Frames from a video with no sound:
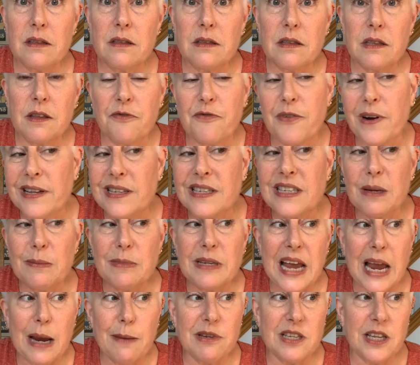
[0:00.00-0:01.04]
The friends
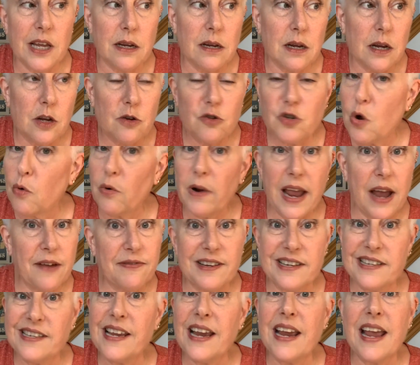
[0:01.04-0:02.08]
sometimes that don't have to
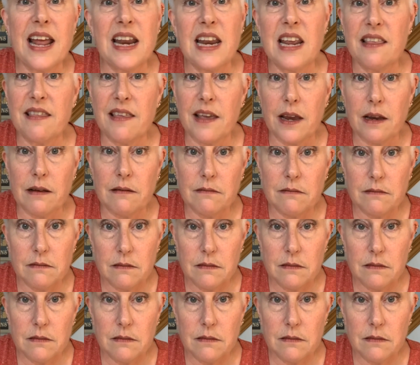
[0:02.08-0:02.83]
say anything.